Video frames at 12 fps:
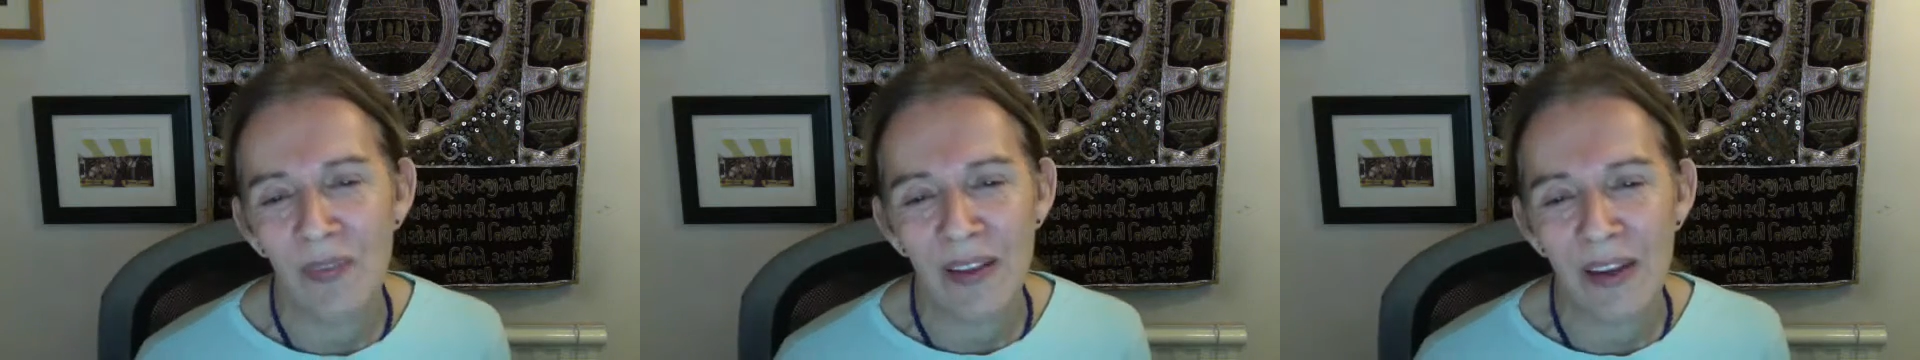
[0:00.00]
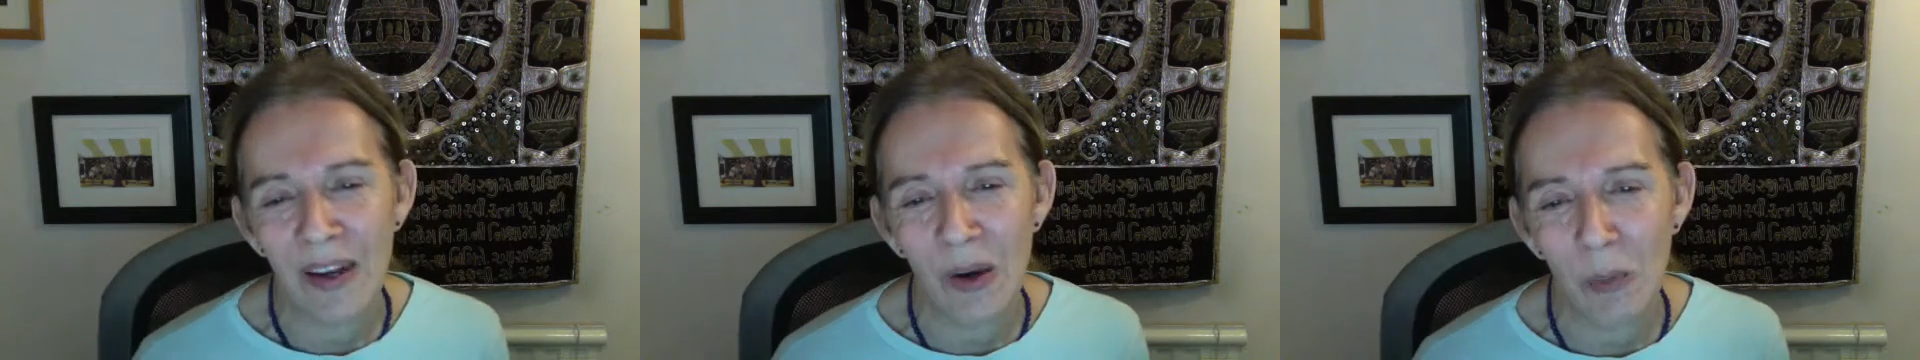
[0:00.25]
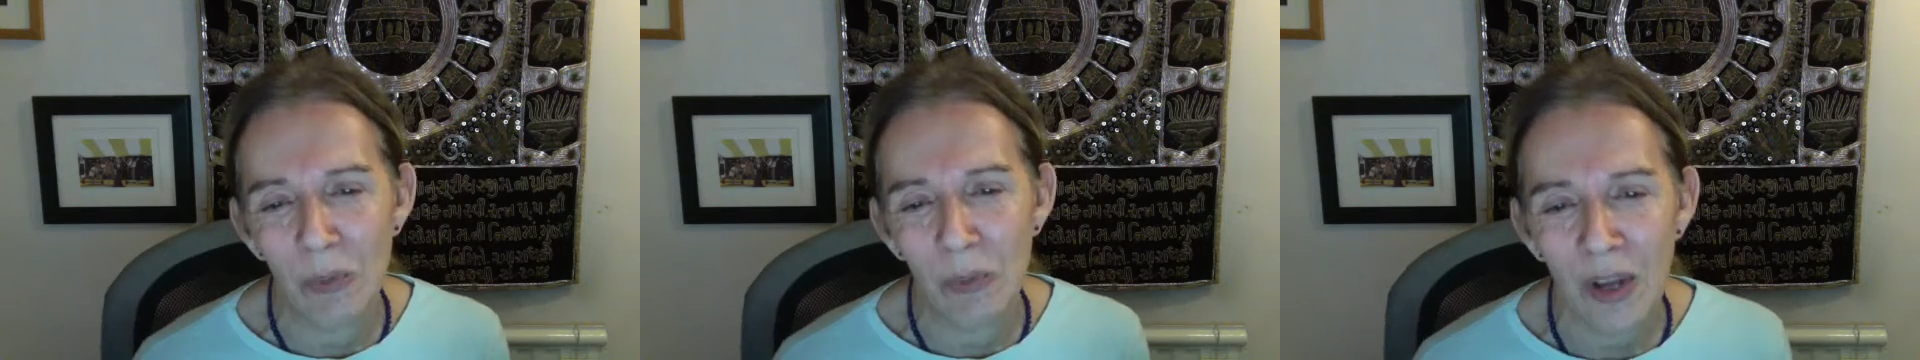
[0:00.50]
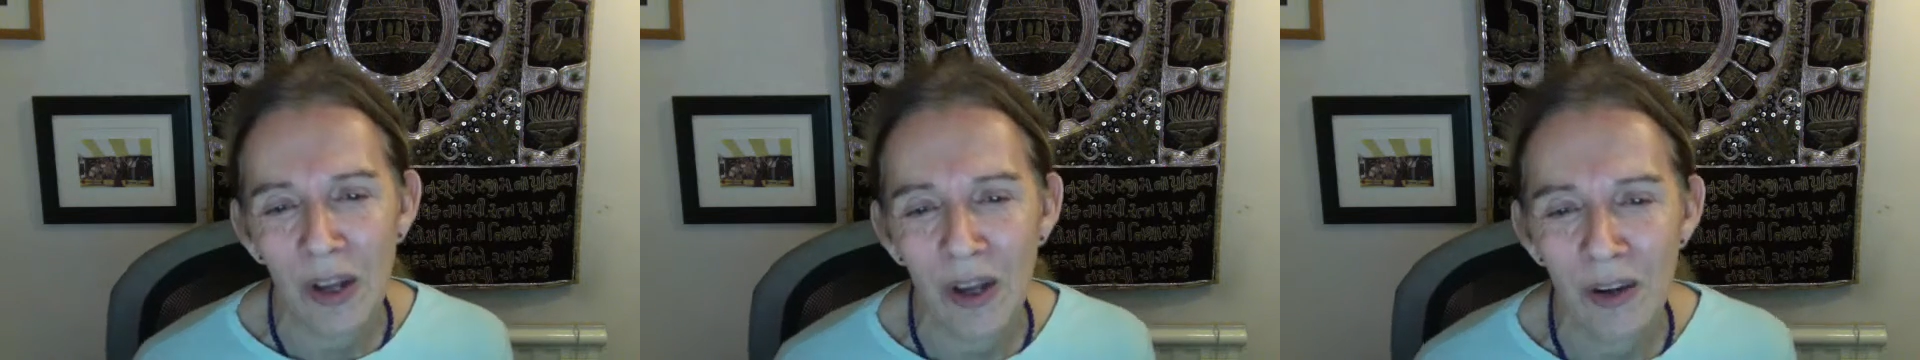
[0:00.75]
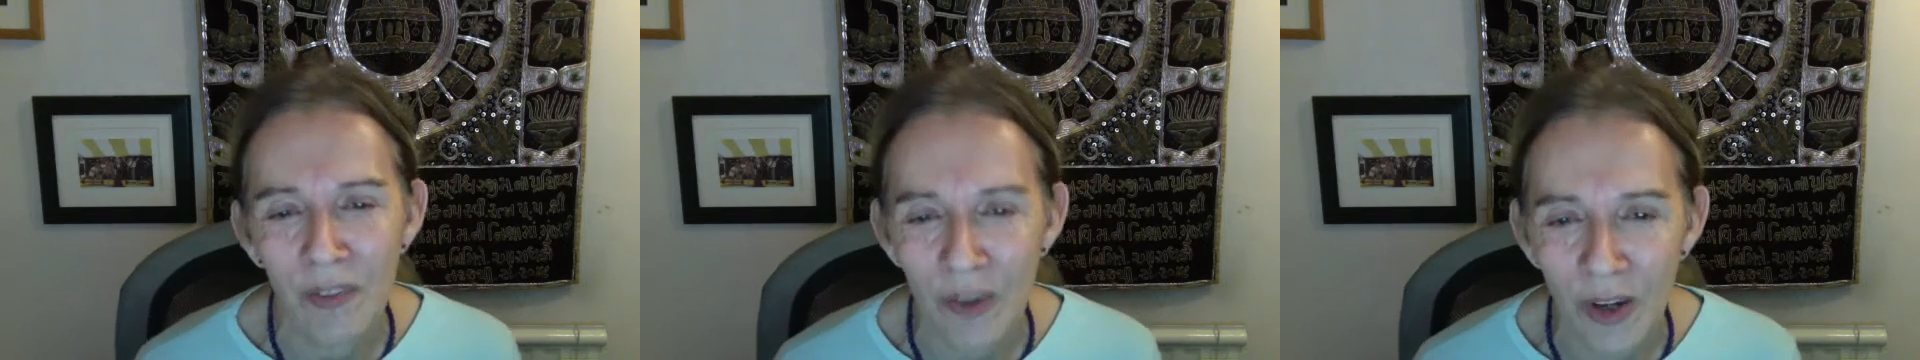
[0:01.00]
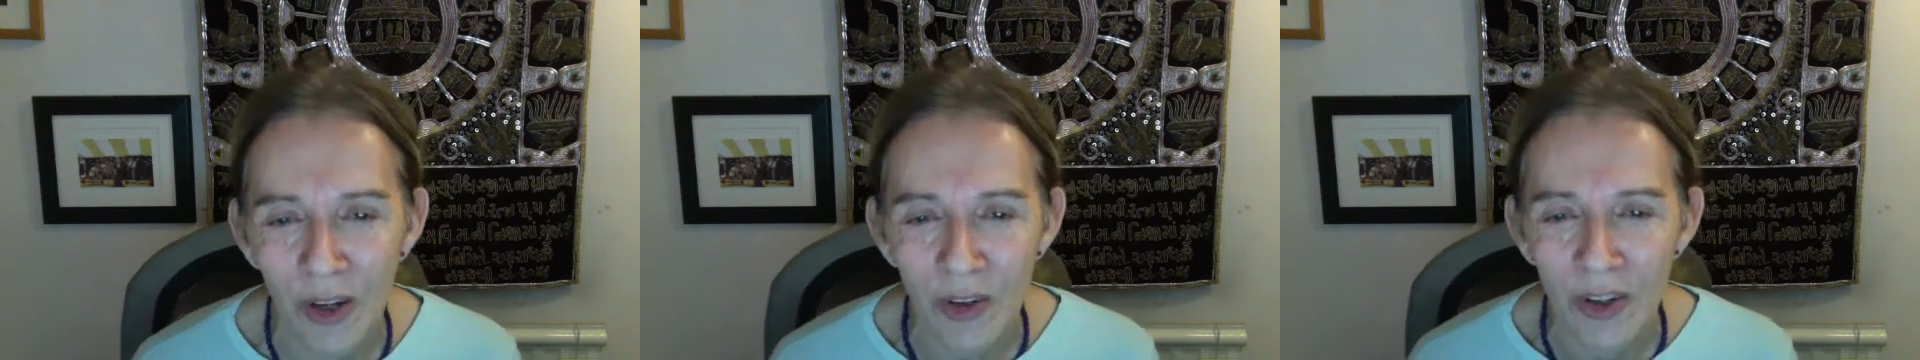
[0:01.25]
it helps a hell of a
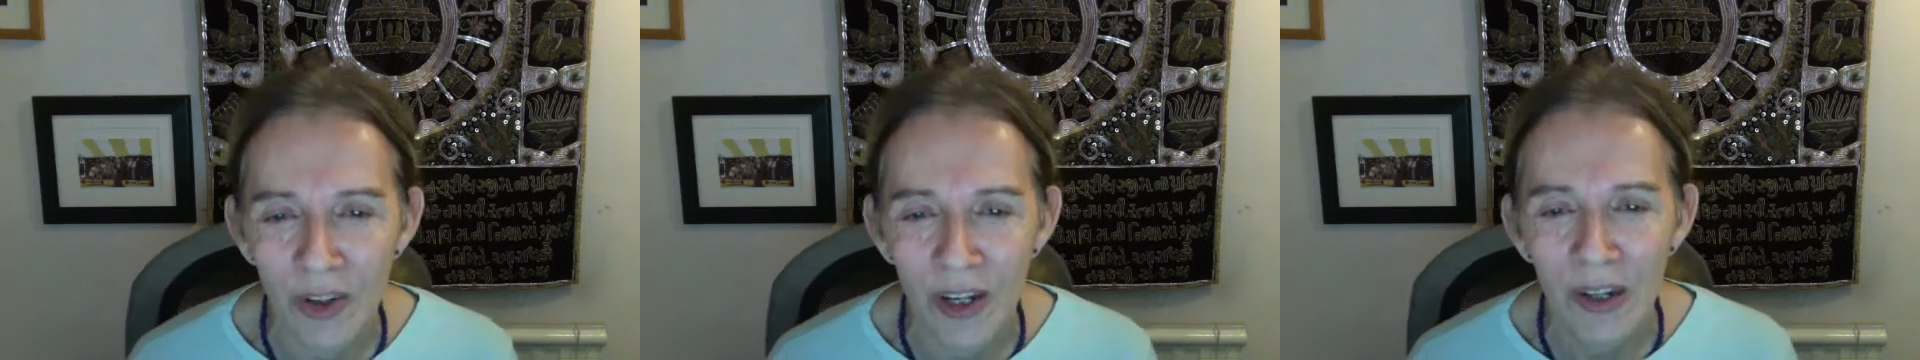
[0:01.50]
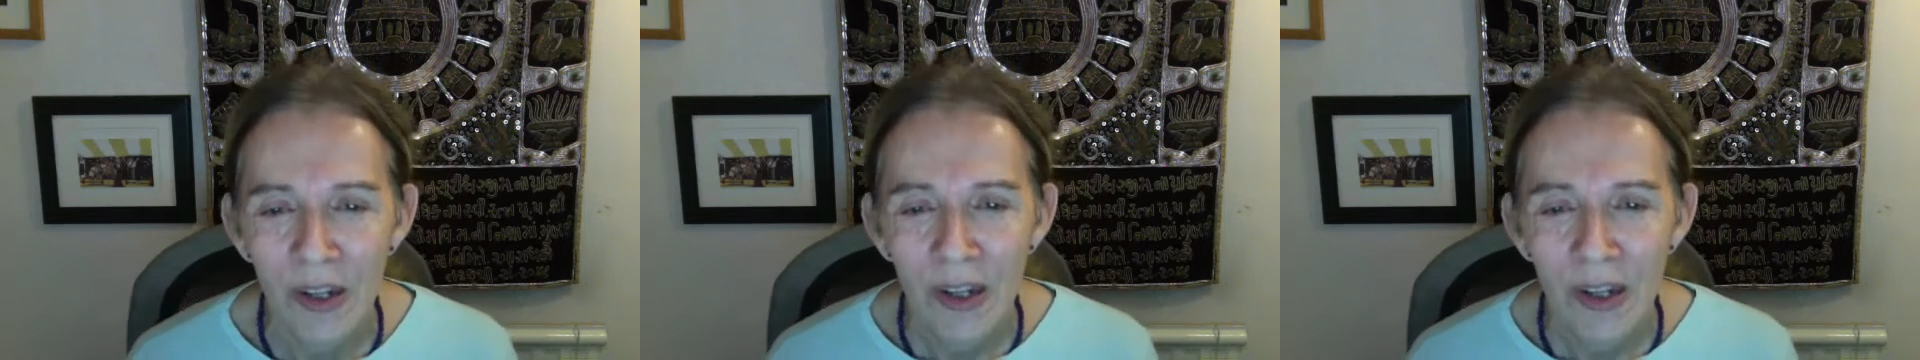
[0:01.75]
lot in that.